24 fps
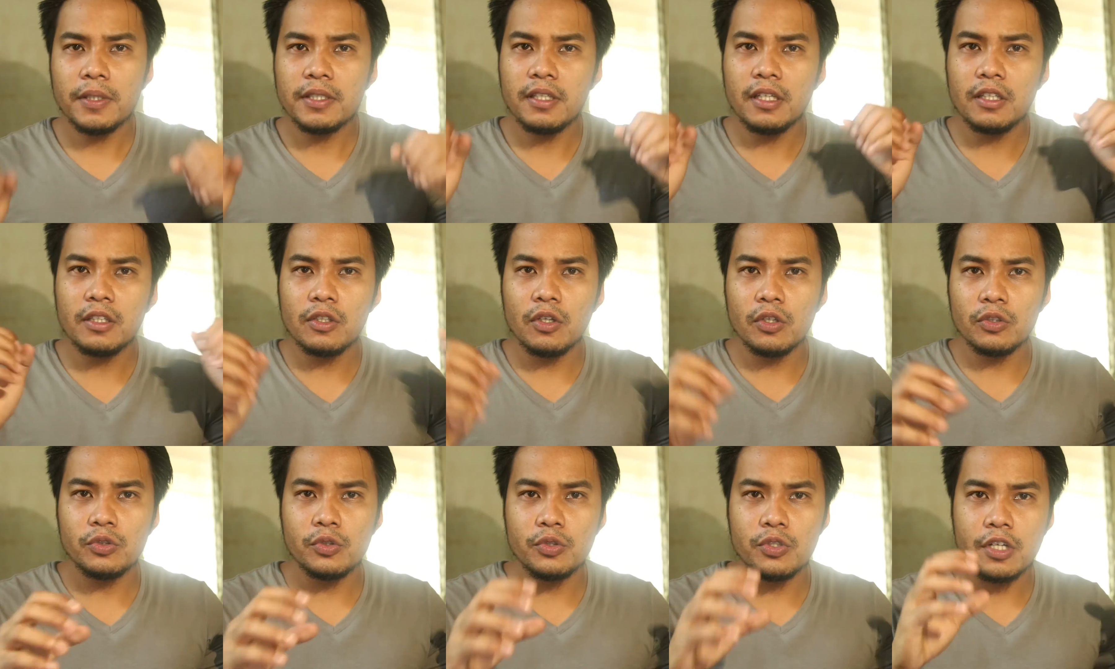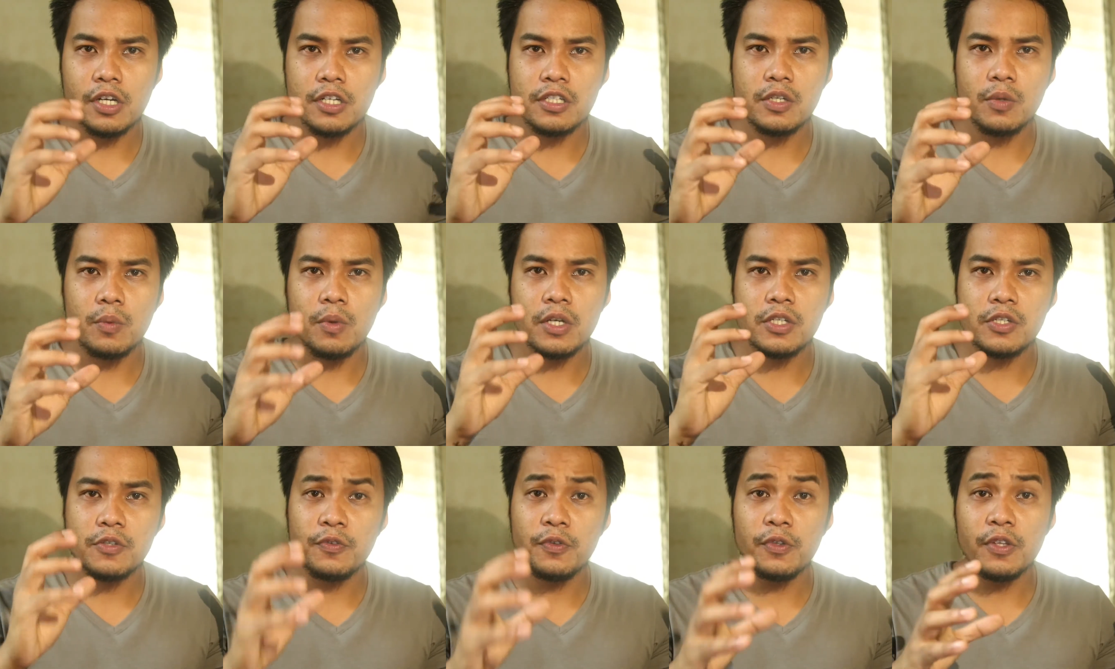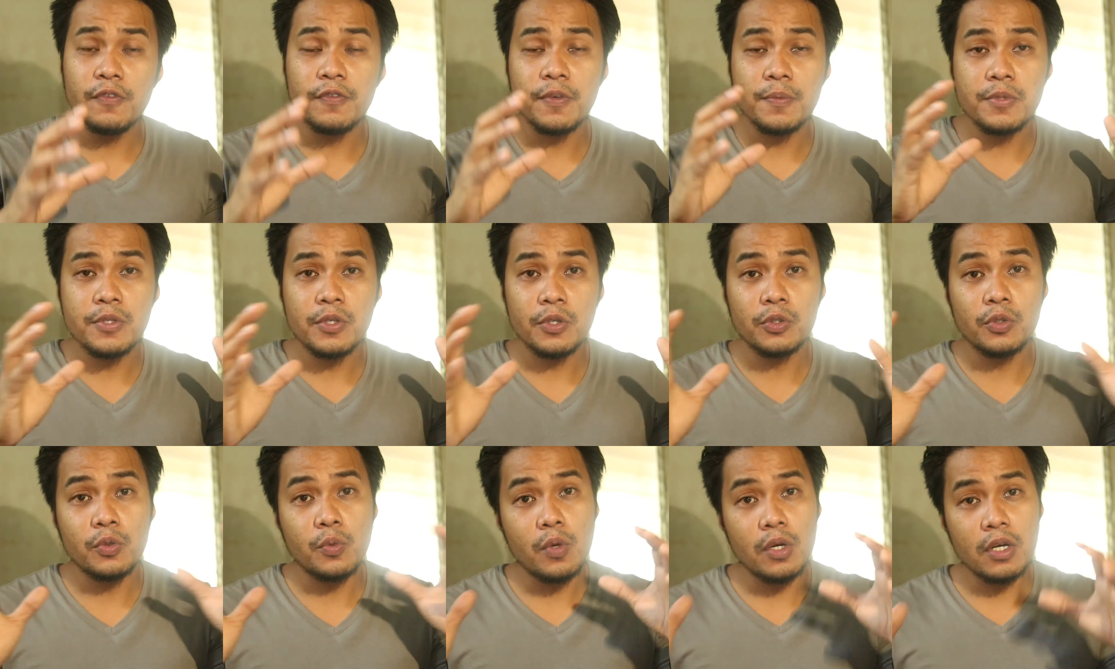It might take long to charge the watch fully from
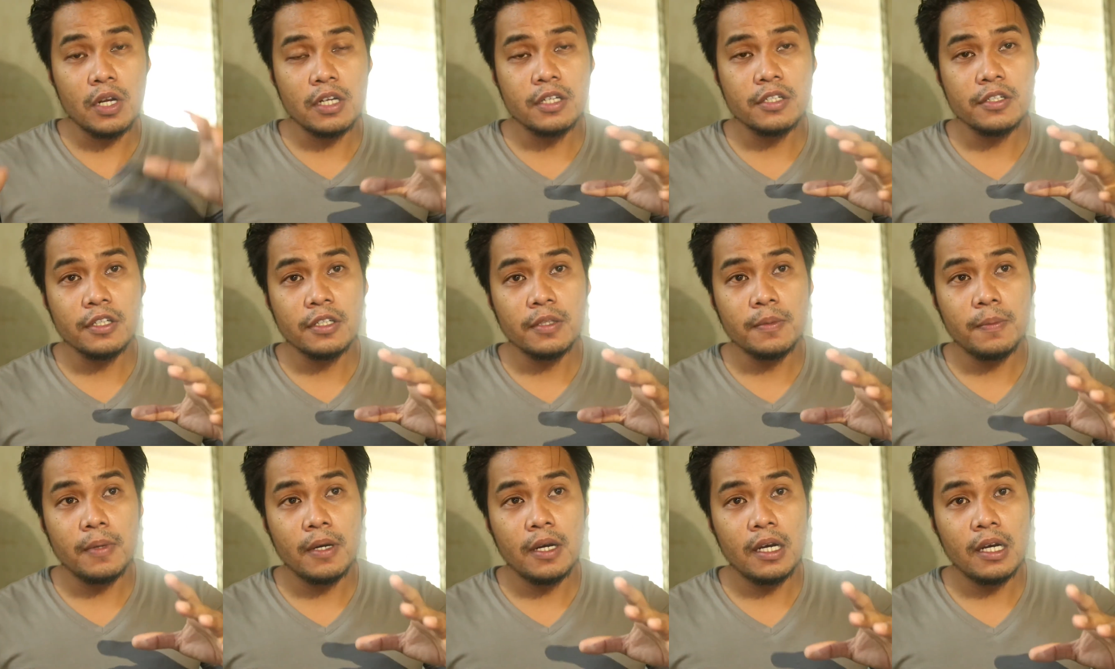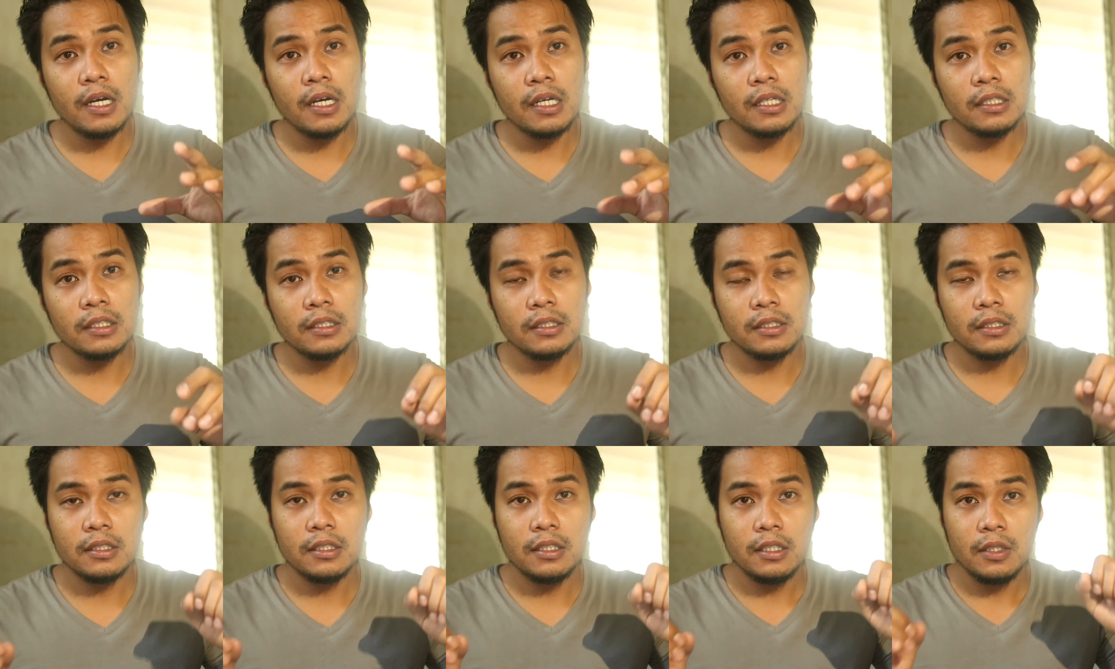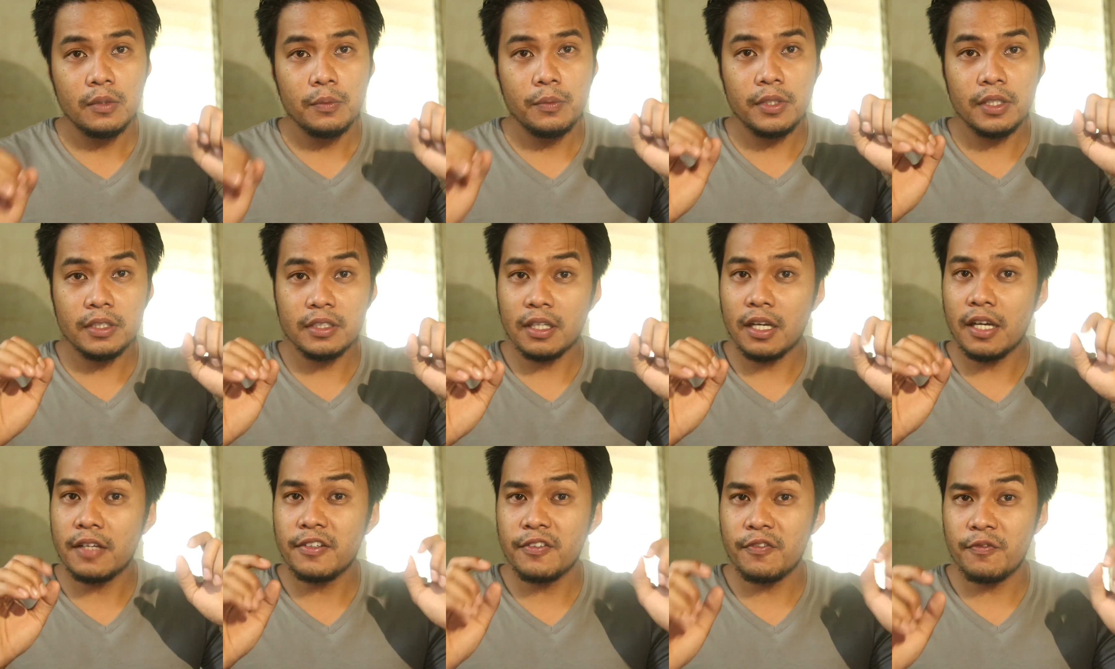0 to 100, but with
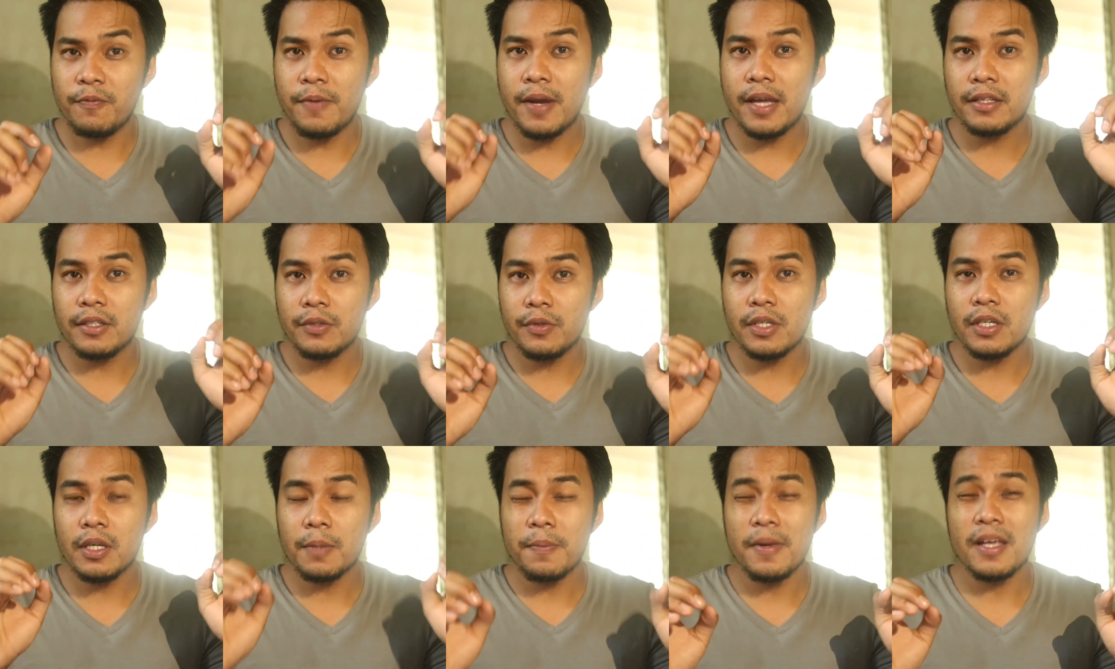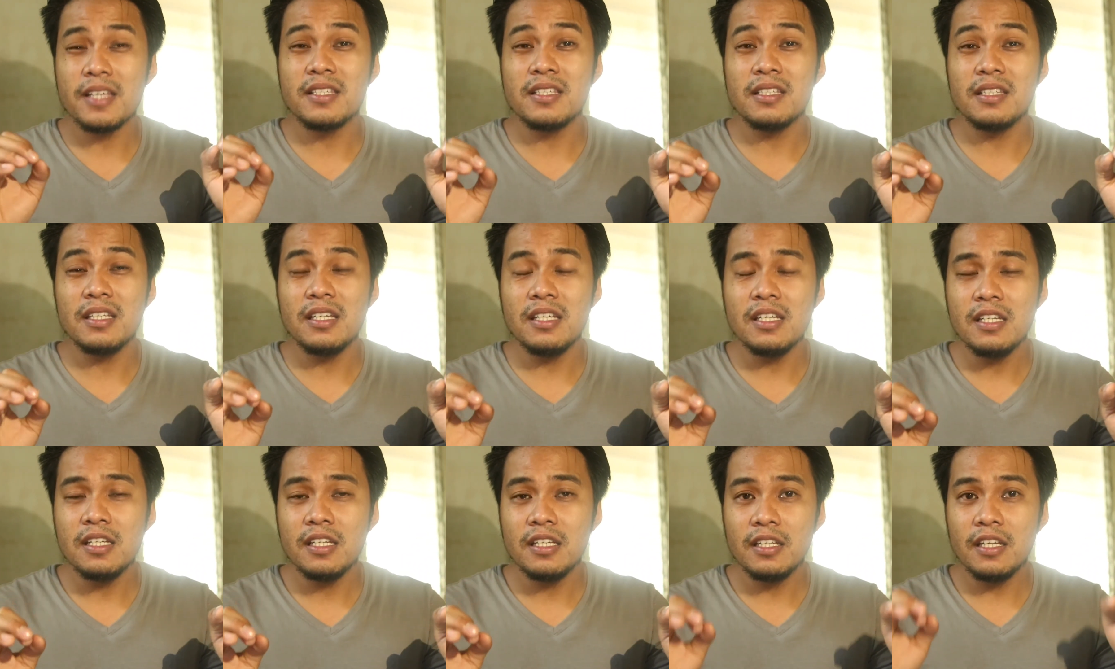that kind of battery capacity,